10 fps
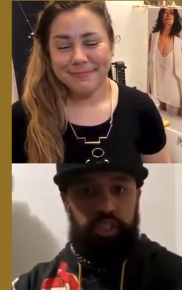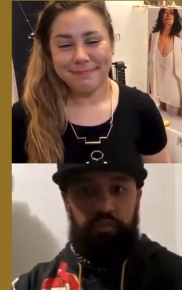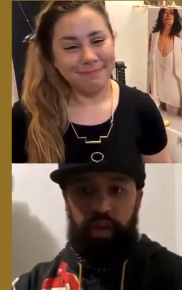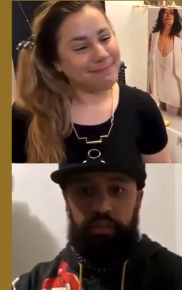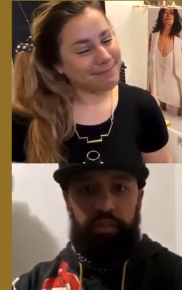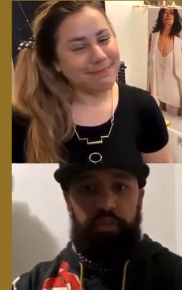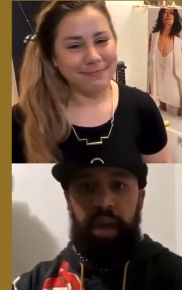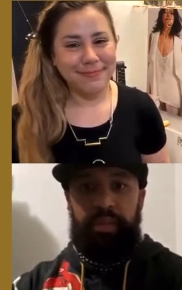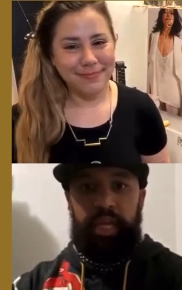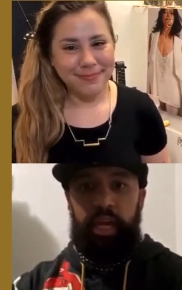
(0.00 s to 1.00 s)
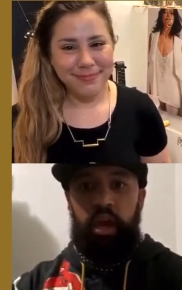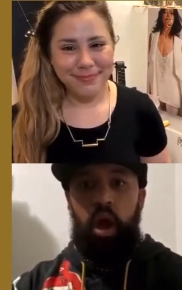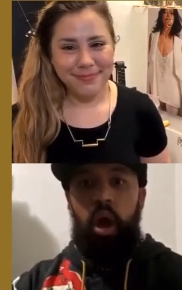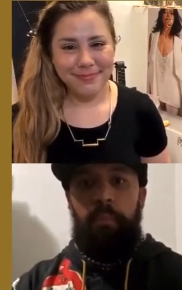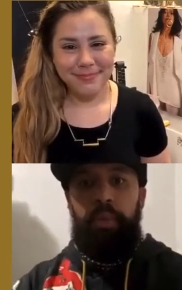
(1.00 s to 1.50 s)
Speaker 1: of the family.
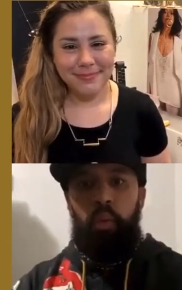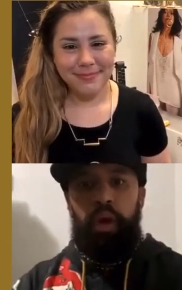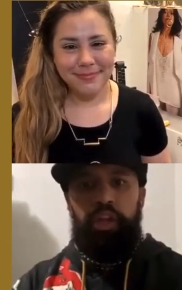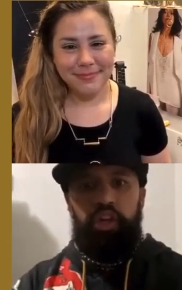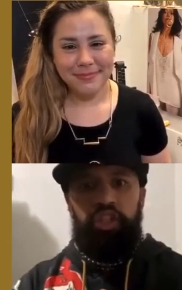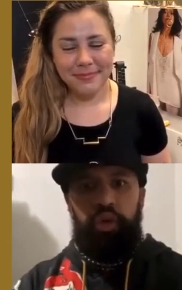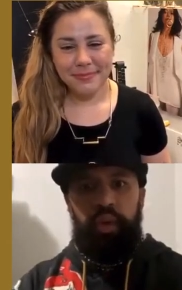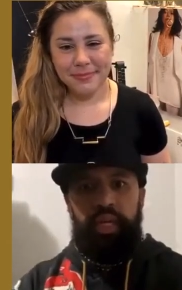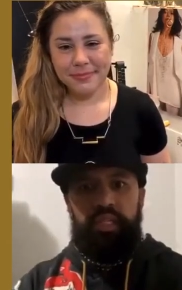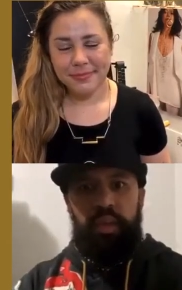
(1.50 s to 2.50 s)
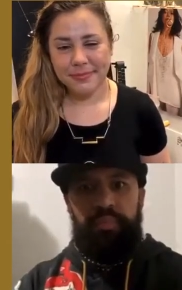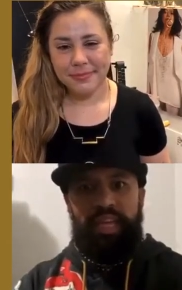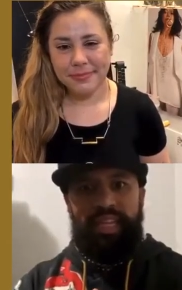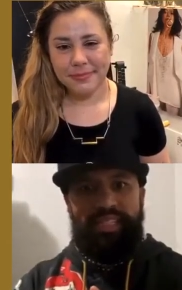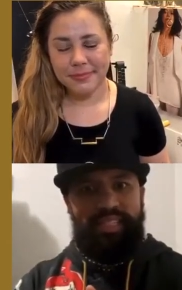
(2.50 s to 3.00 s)
But when you're doing something
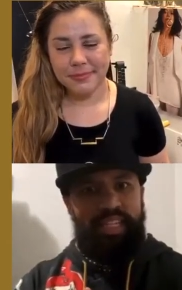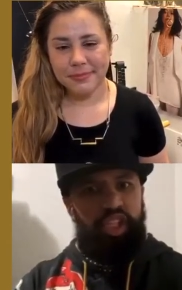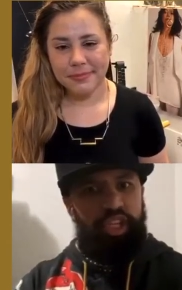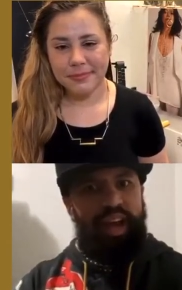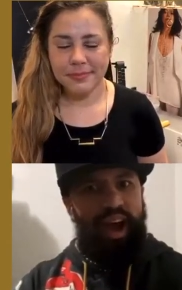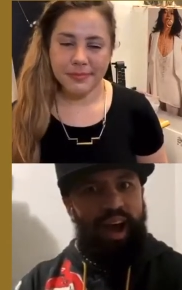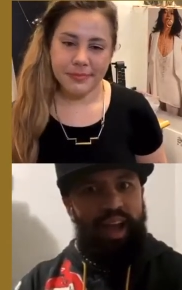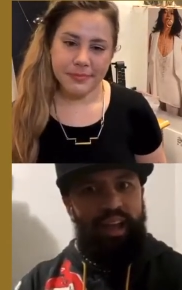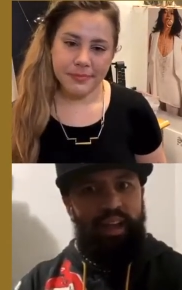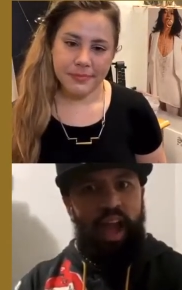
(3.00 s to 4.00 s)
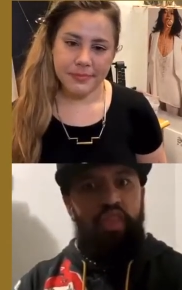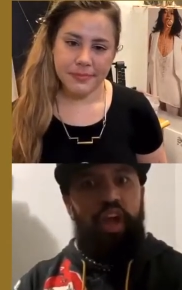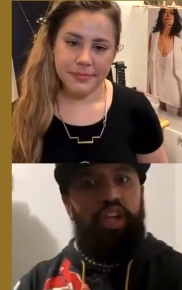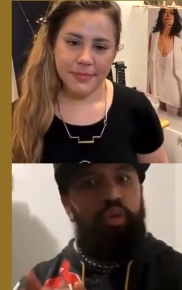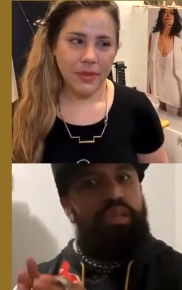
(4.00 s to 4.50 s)
that's CGI, that
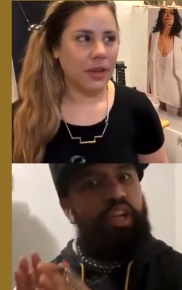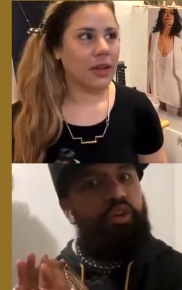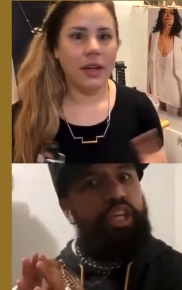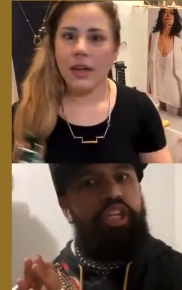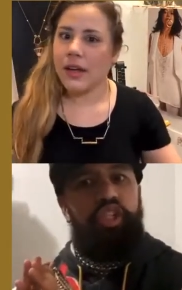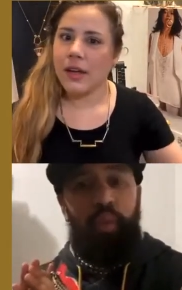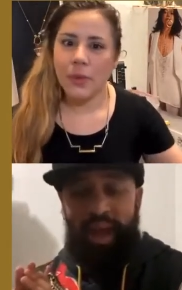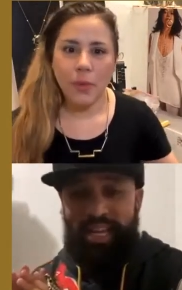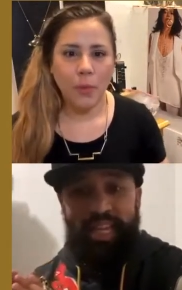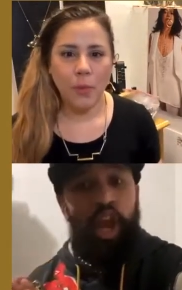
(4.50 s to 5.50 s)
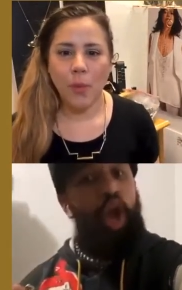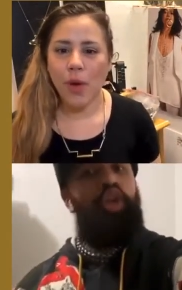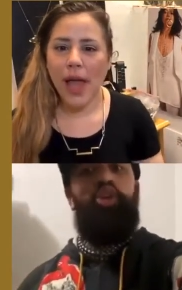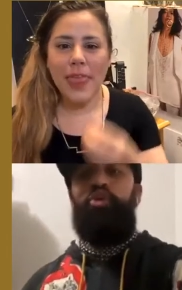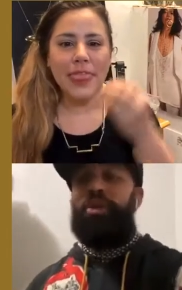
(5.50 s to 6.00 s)
you literally could do anything, you
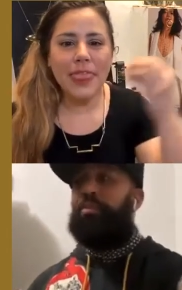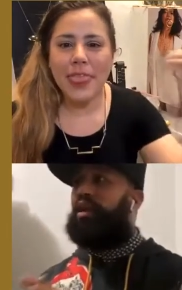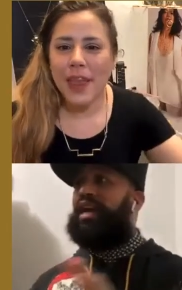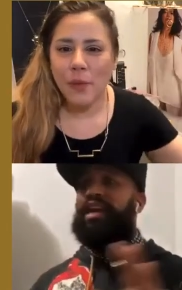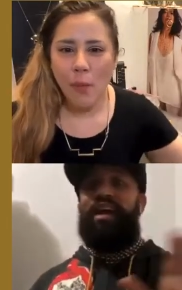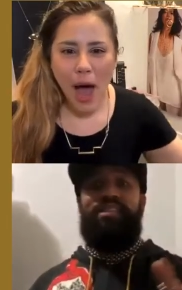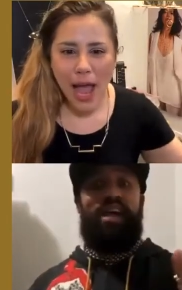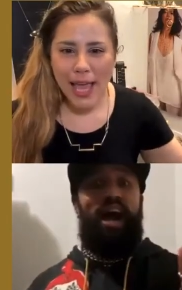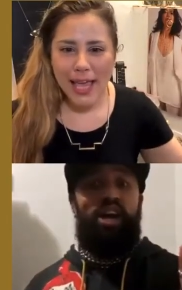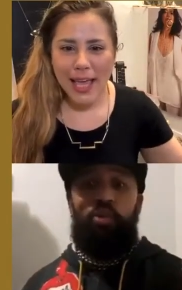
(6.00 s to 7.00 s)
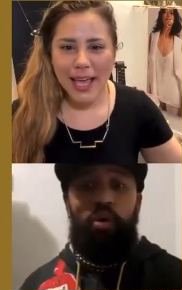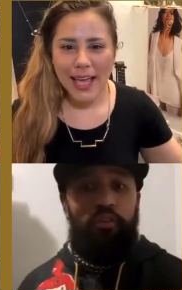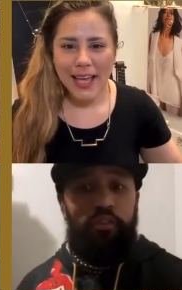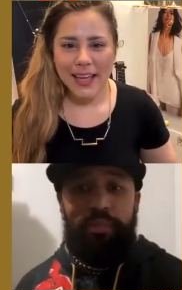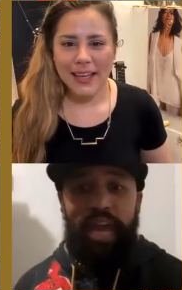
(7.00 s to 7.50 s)
could bring in a dire wolf from
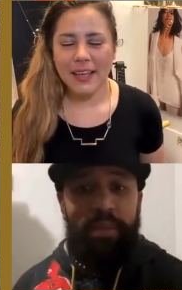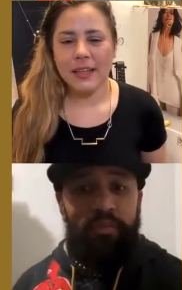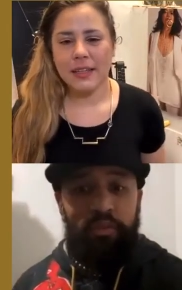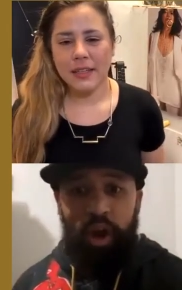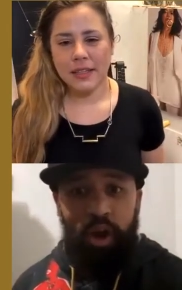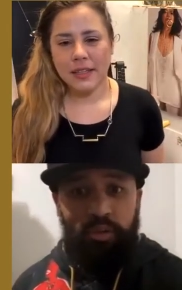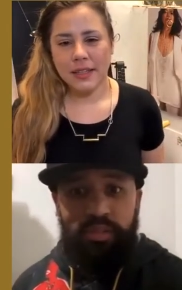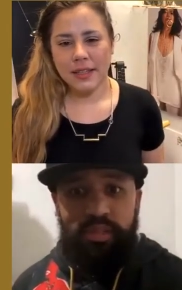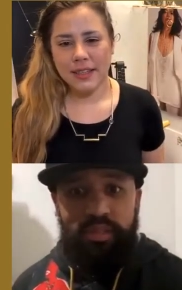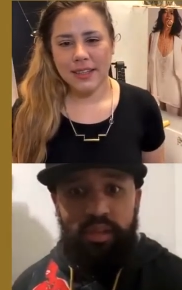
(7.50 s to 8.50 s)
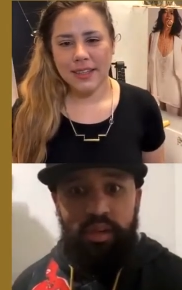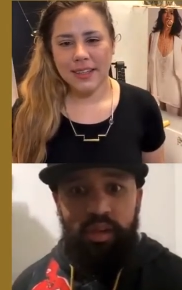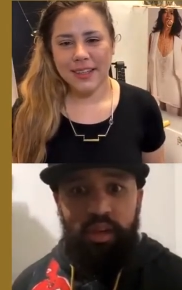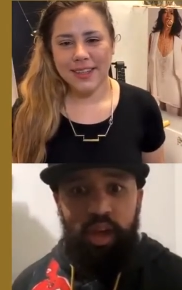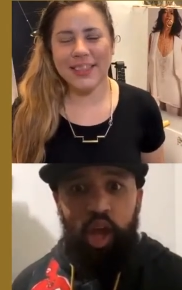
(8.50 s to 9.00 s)
Game of Thrones.
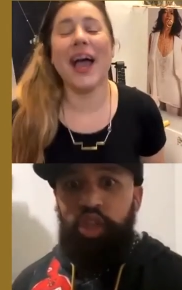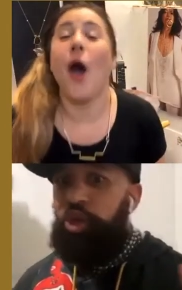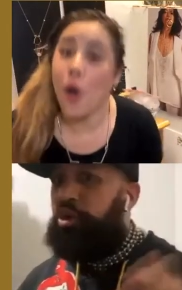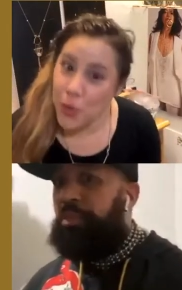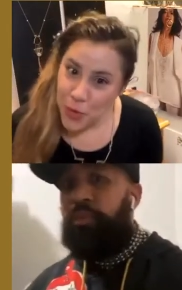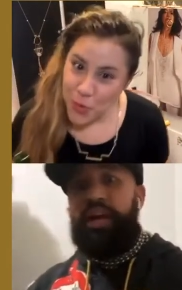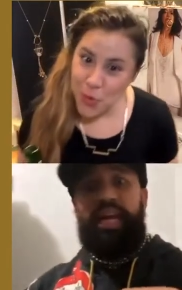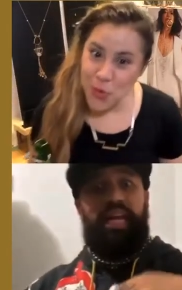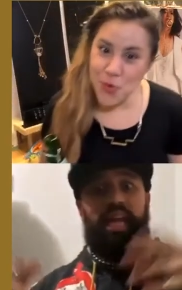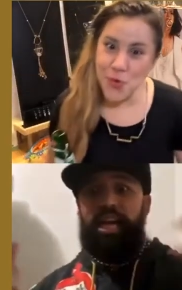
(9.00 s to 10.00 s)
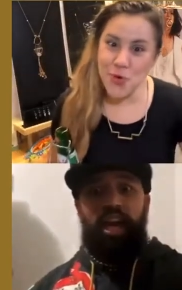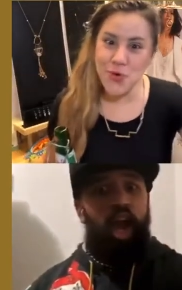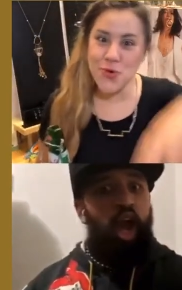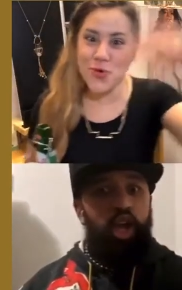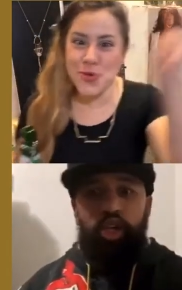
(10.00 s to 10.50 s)
You could bring it like
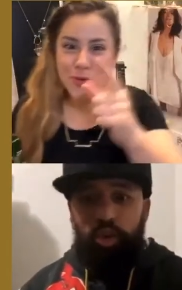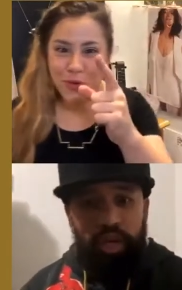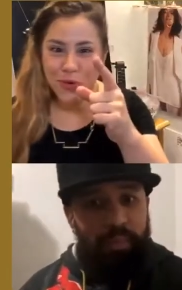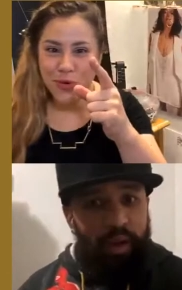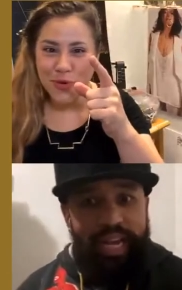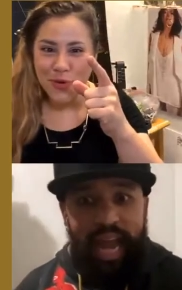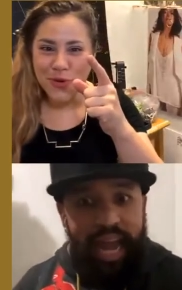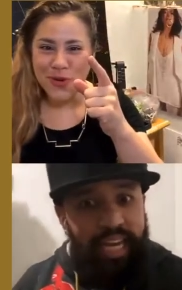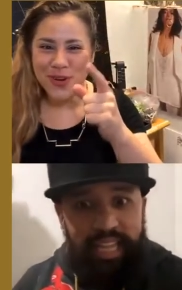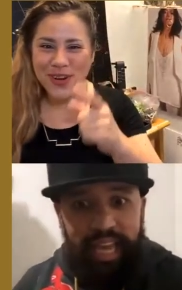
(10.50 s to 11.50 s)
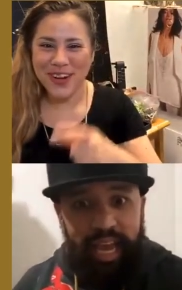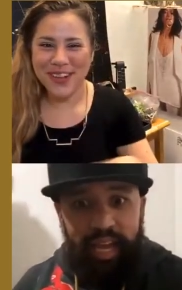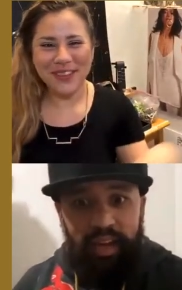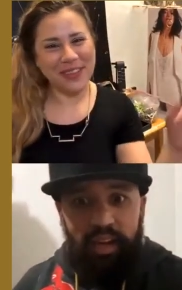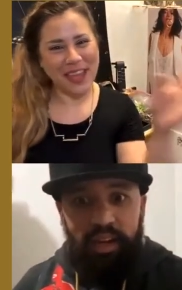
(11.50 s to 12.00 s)
you could bring in anything.
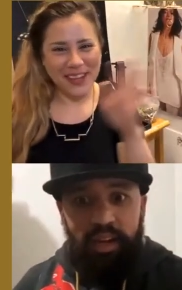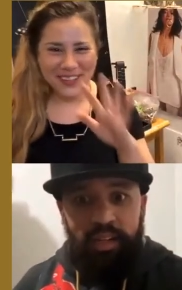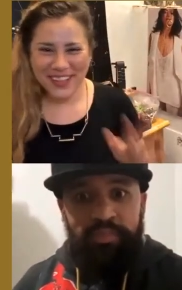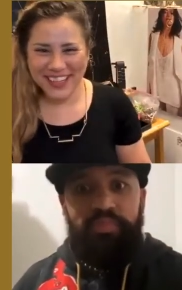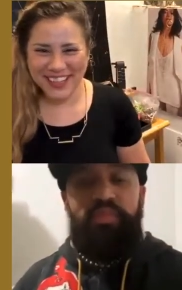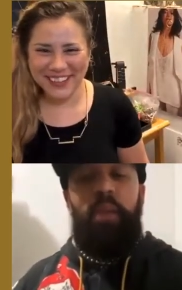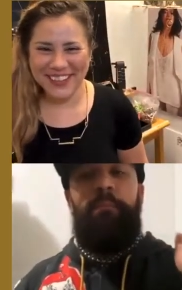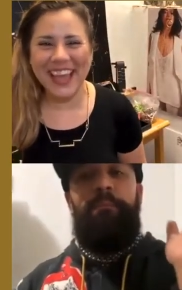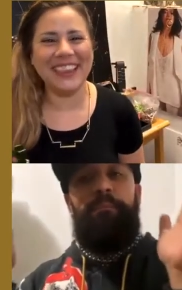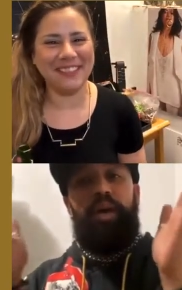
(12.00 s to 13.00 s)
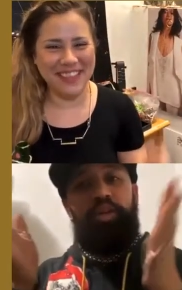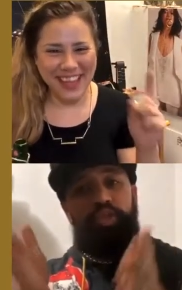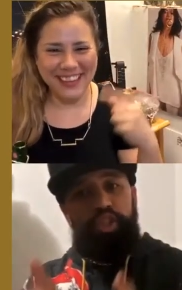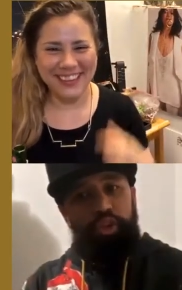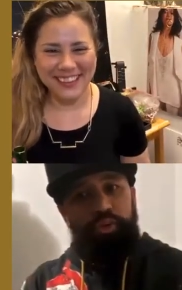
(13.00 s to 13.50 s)
Look at you. I love but that.
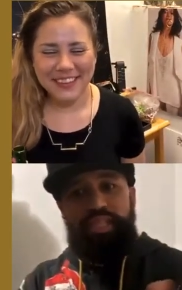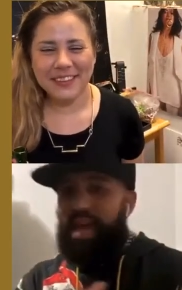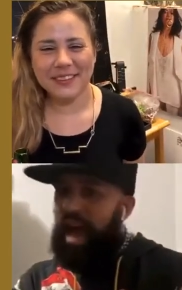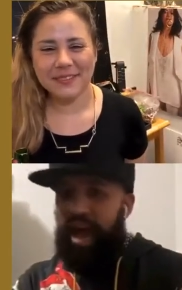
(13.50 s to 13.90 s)
you choose that.